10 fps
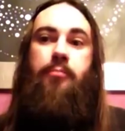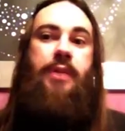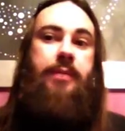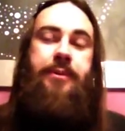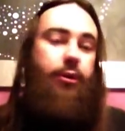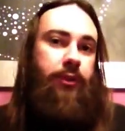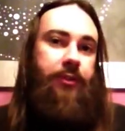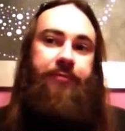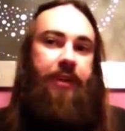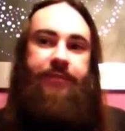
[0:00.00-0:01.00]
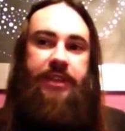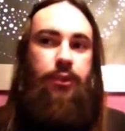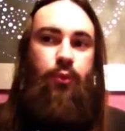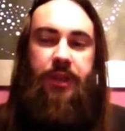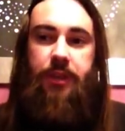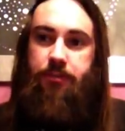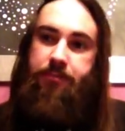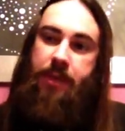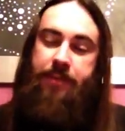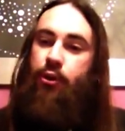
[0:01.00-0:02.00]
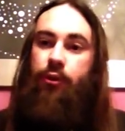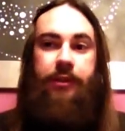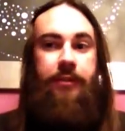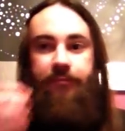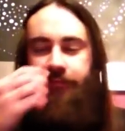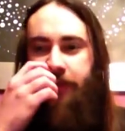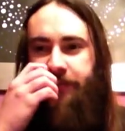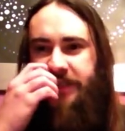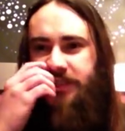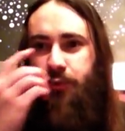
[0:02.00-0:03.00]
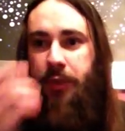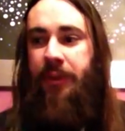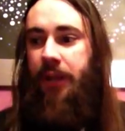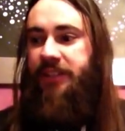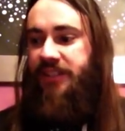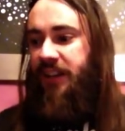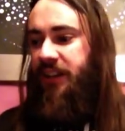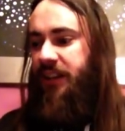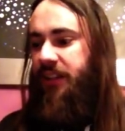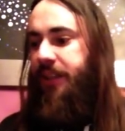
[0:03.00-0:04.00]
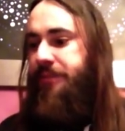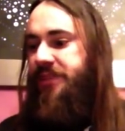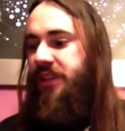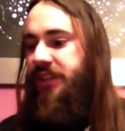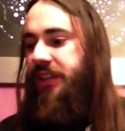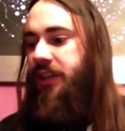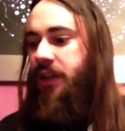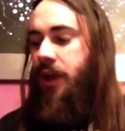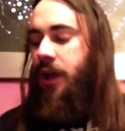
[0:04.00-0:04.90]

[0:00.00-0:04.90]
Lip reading: Maybe only 5 days a week. Maybe only the 5 days a week. But I'll keep studying